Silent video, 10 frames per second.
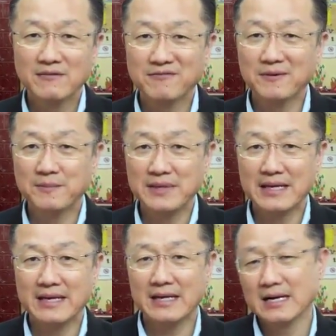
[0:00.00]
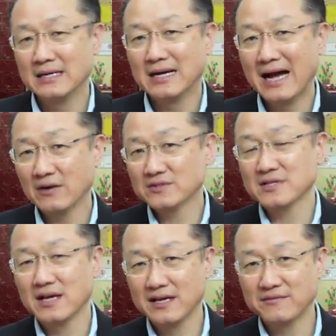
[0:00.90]
from being uh,
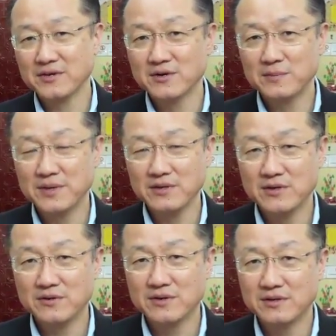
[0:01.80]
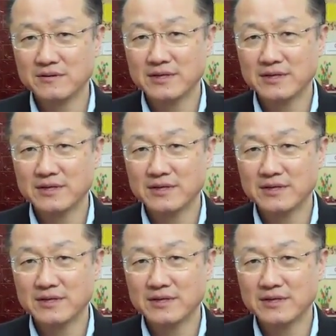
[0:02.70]
outside of the European Union.